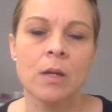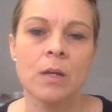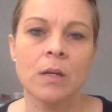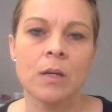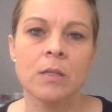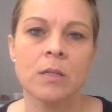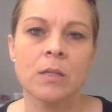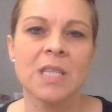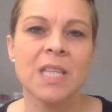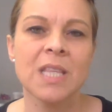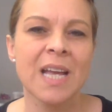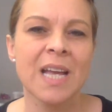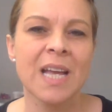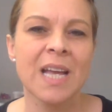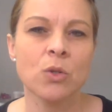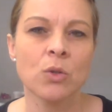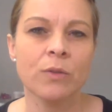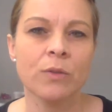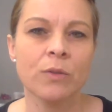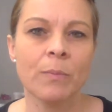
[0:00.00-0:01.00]
So that's
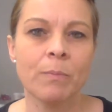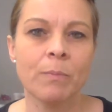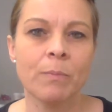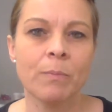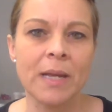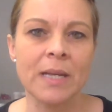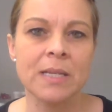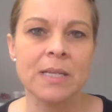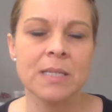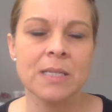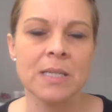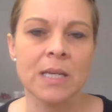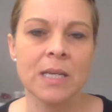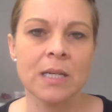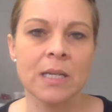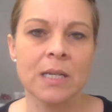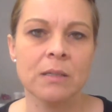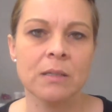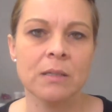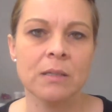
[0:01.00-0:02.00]
sort of a
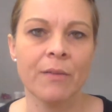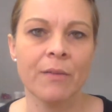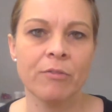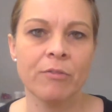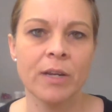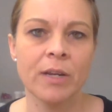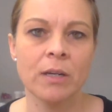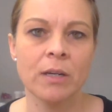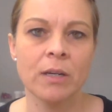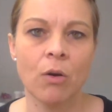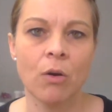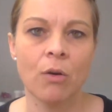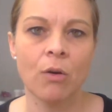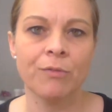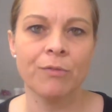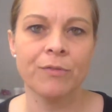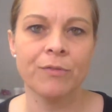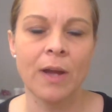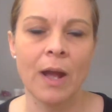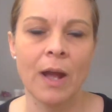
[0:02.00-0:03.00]
basic covering
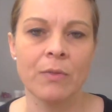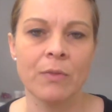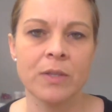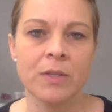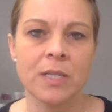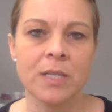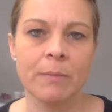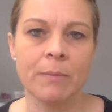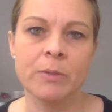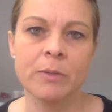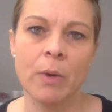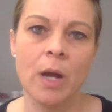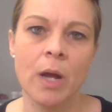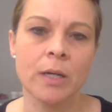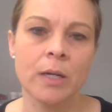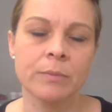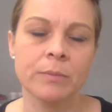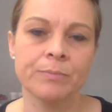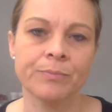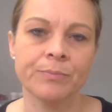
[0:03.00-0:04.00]
of how the steps
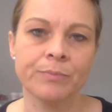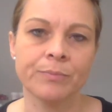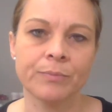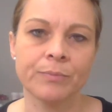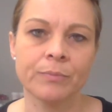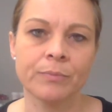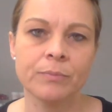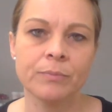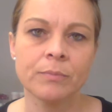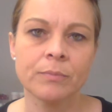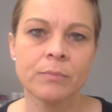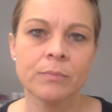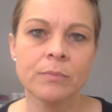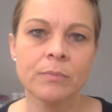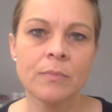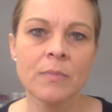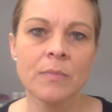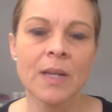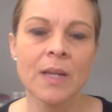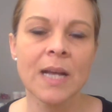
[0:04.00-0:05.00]
work.
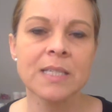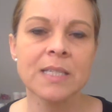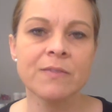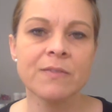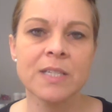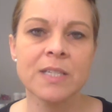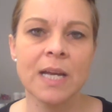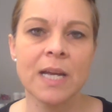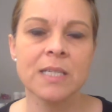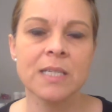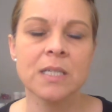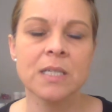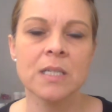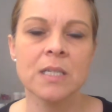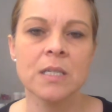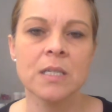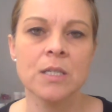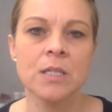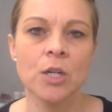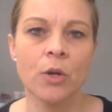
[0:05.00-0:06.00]
As I've said,
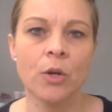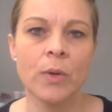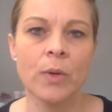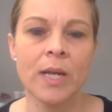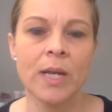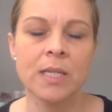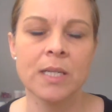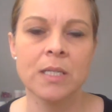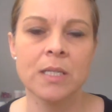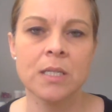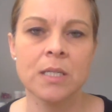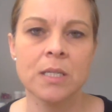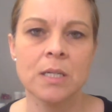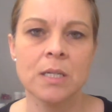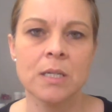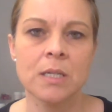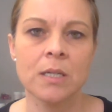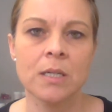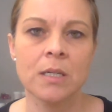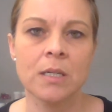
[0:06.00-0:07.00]
it's
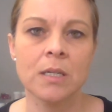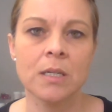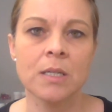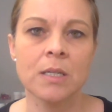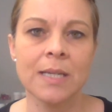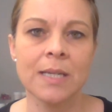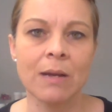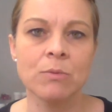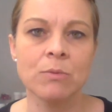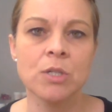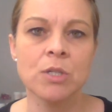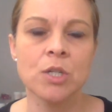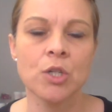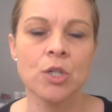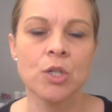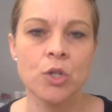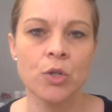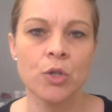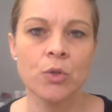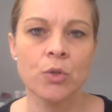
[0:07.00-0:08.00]
down to
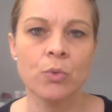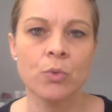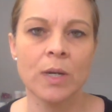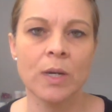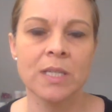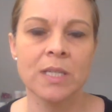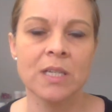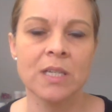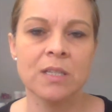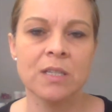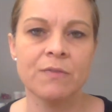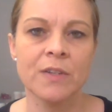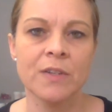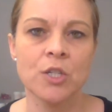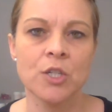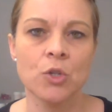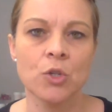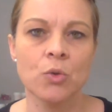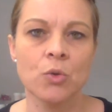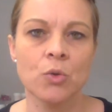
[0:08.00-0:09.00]
you as an
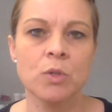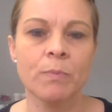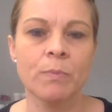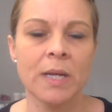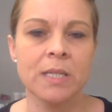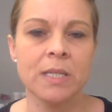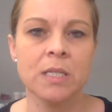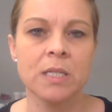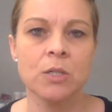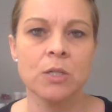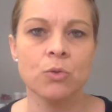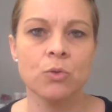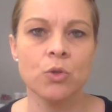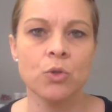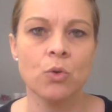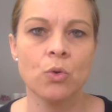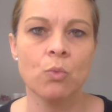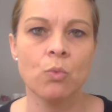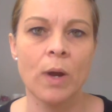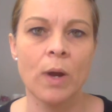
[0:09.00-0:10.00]
individual, depending on
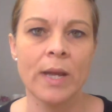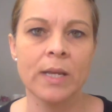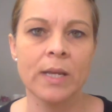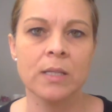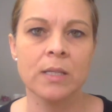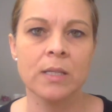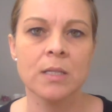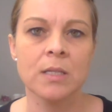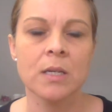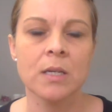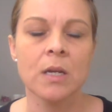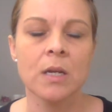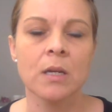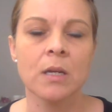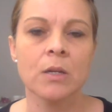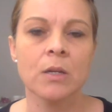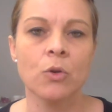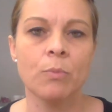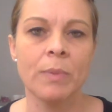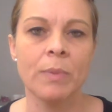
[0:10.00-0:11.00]
your weight,
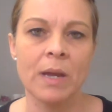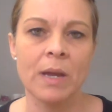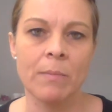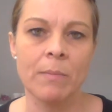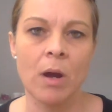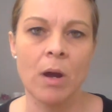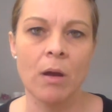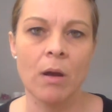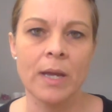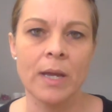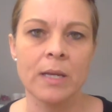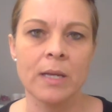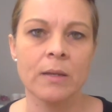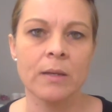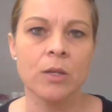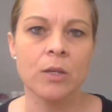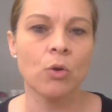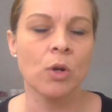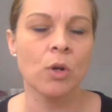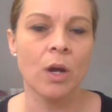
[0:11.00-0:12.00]
your
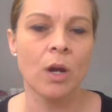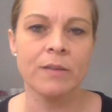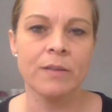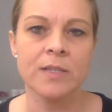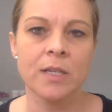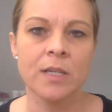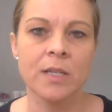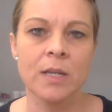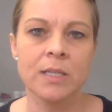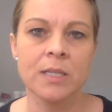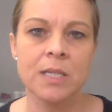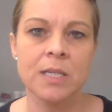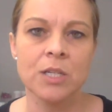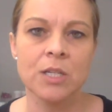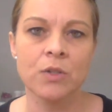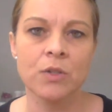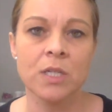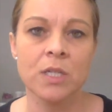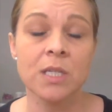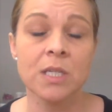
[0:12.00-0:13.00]
BMI, your lifestyle,
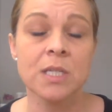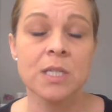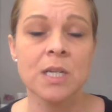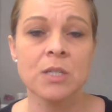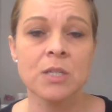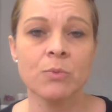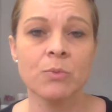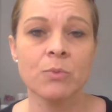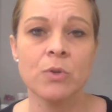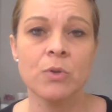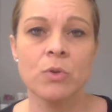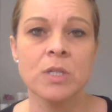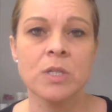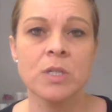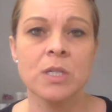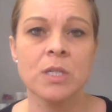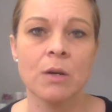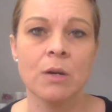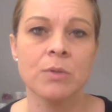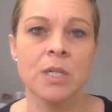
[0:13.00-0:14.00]
etc., to discuss with your
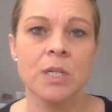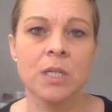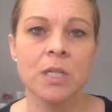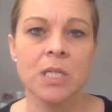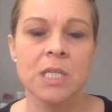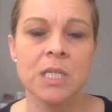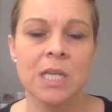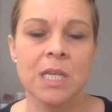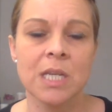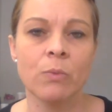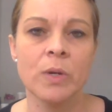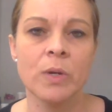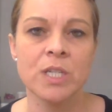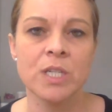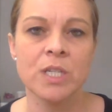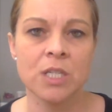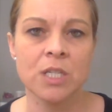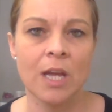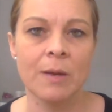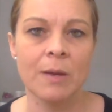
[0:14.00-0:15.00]
consultant to see which
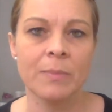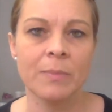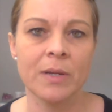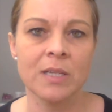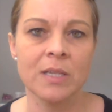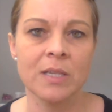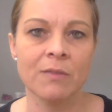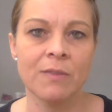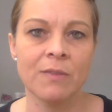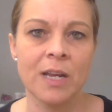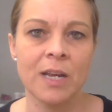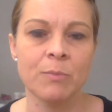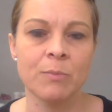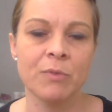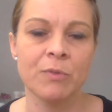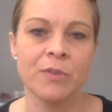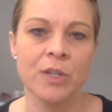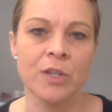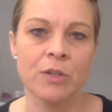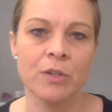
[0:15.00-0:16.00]
step is available
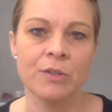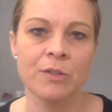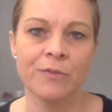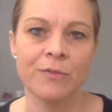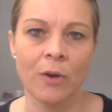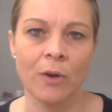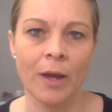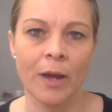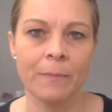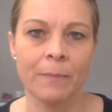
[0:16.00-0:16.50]
for you to follow.